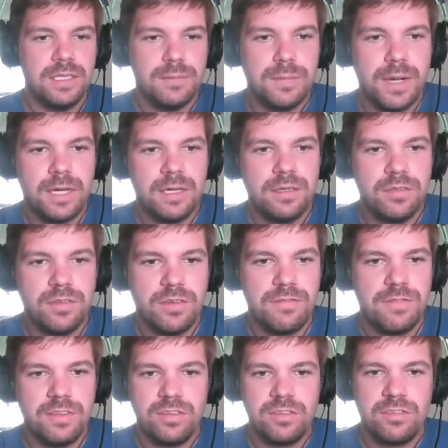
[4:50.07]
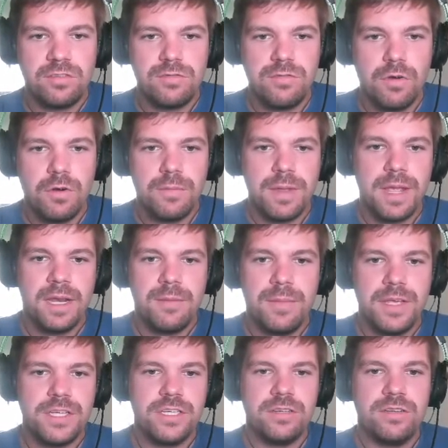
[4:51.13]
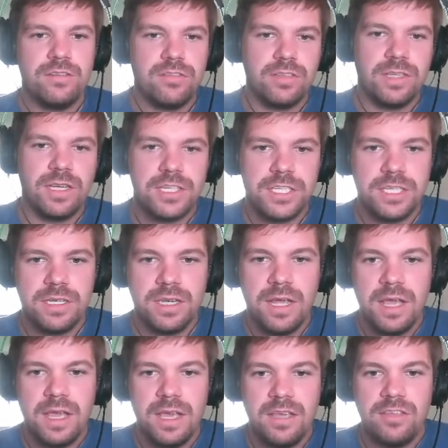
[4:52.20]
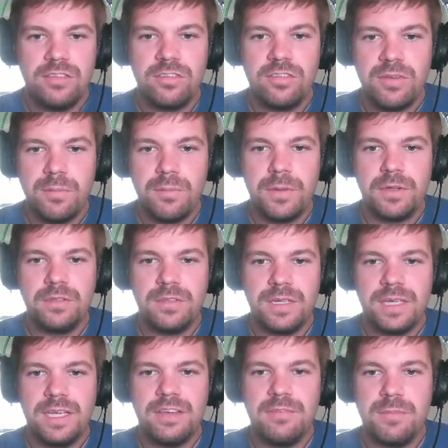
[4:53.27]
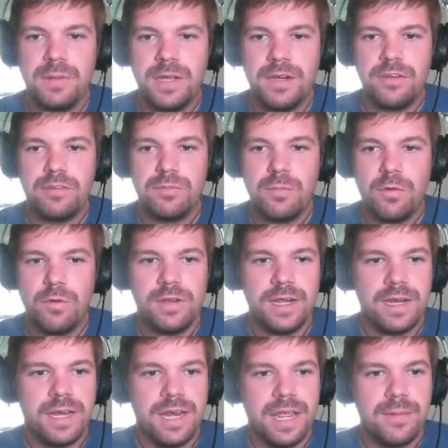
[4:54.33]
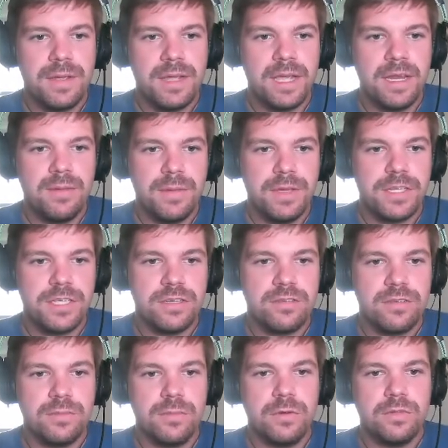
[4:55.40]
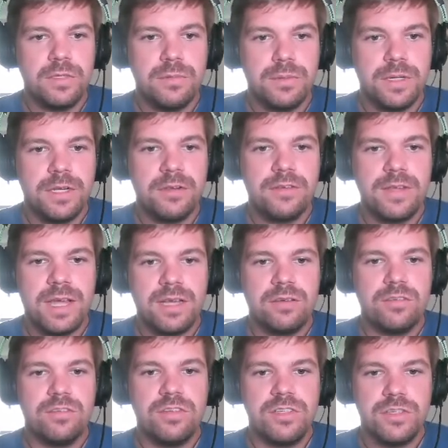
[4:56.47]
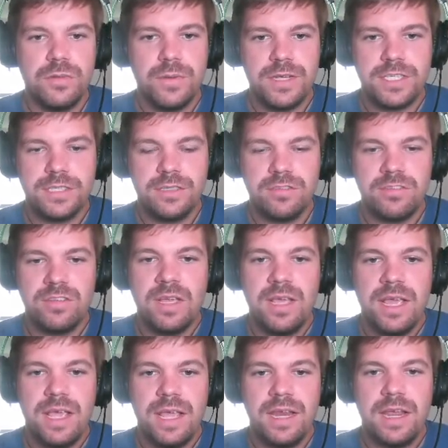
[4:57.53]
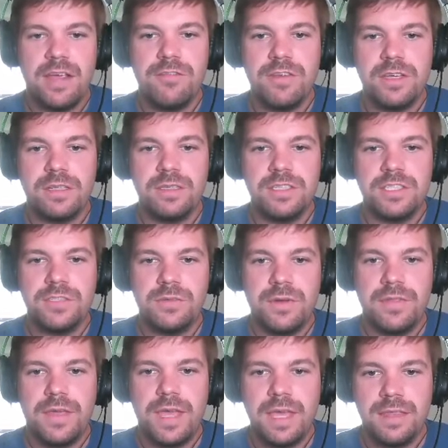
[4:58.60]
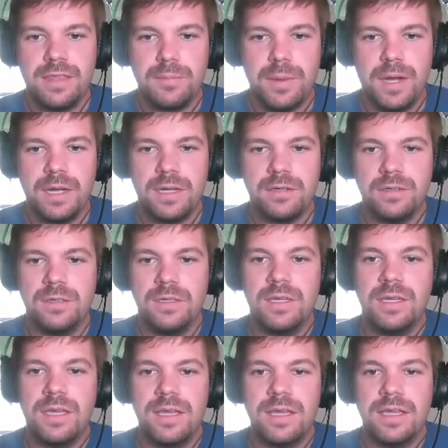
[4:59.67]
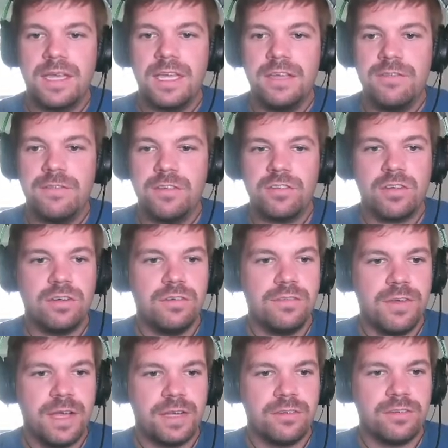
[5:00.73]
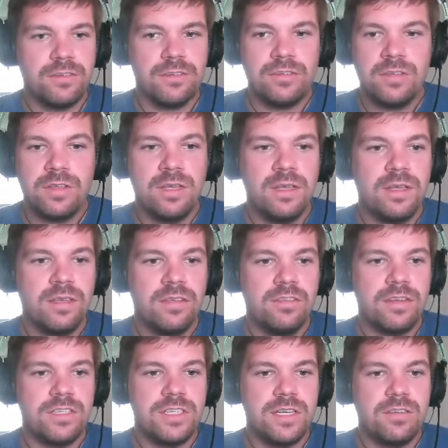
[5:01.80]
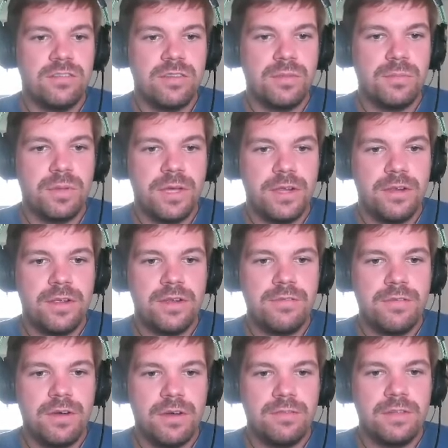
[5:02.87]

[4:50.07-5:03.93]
the Pile is a physics-informed animation selection system built to give players more dynamic animations in multiplayer tackle situations. In every collision with Hit the Pile, Key physical factors, such as the player involved